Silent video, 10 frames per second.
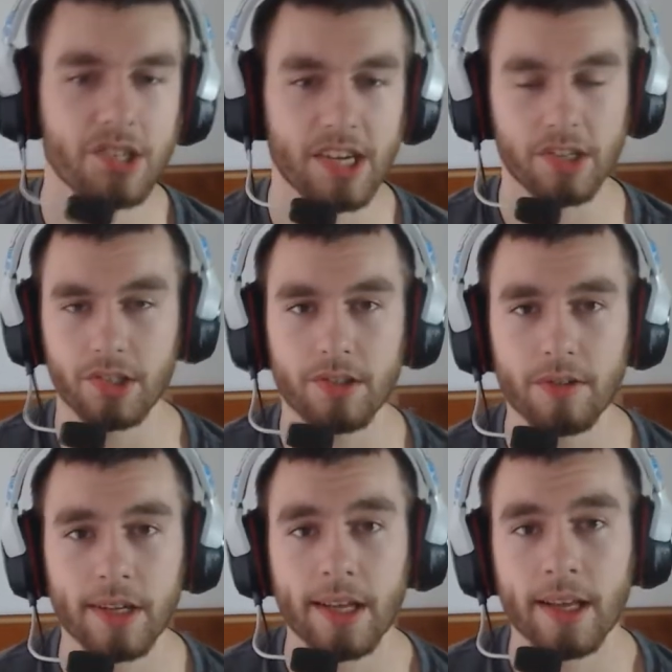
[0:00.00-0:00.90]
session,
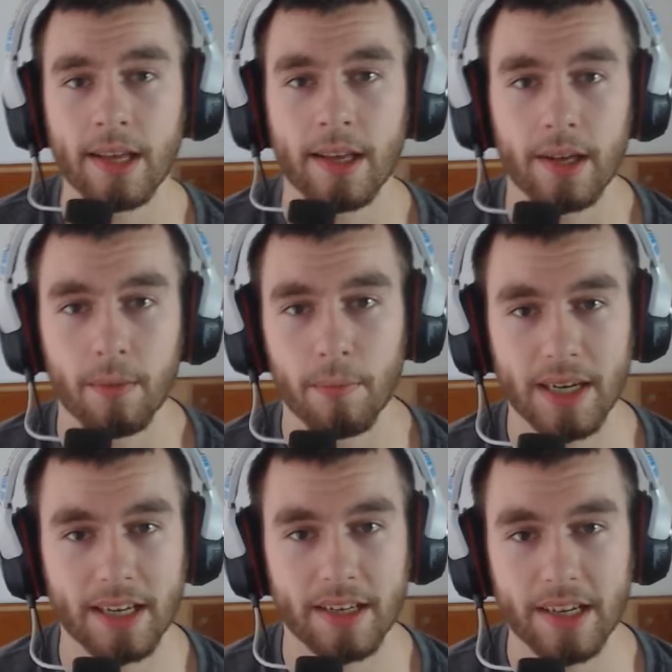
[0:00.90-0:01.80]

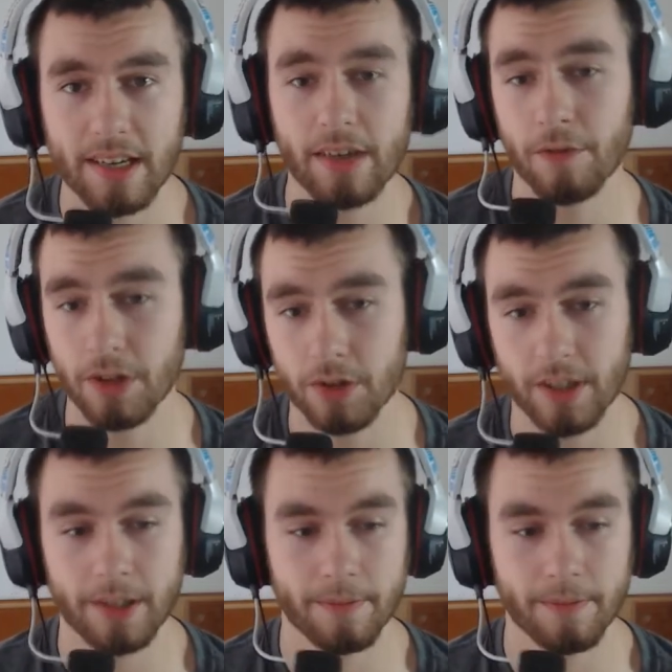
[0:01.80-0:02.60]
but he didn't get frustrated.